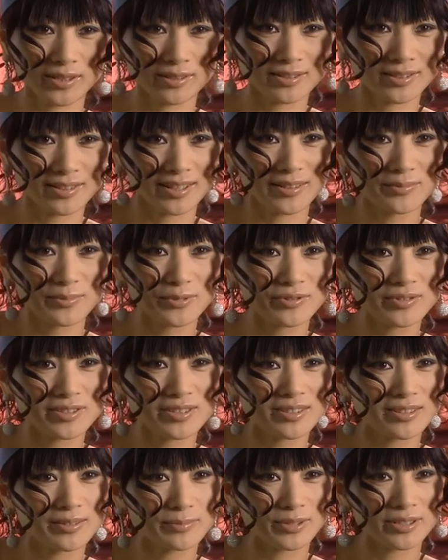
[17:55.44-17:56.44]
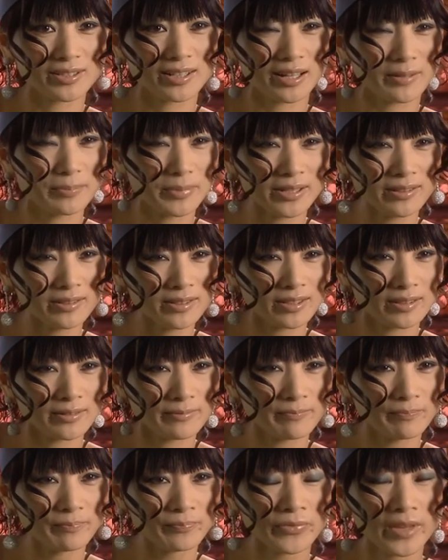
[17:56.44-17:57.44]
It's like a museum, it's like
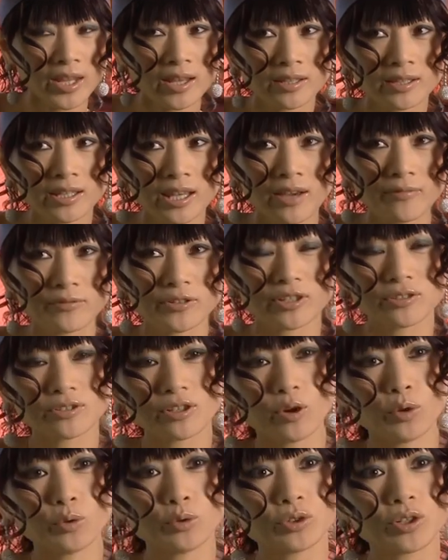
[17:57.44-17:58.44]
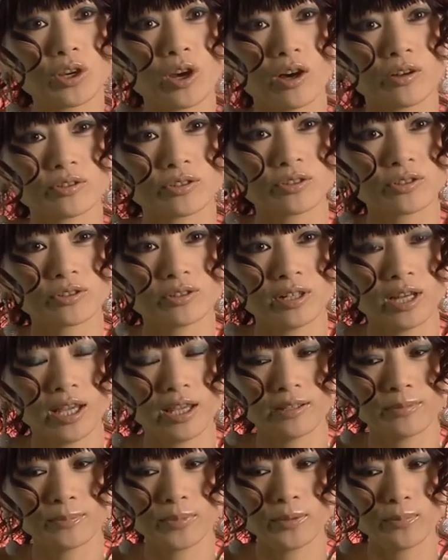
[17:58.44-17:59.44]
painting. They have this old culture
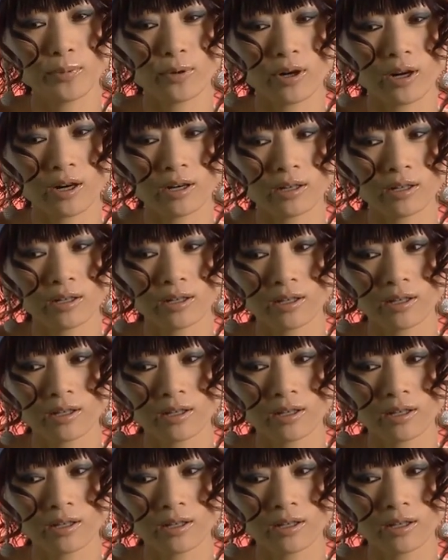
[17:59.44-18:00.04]
and people are,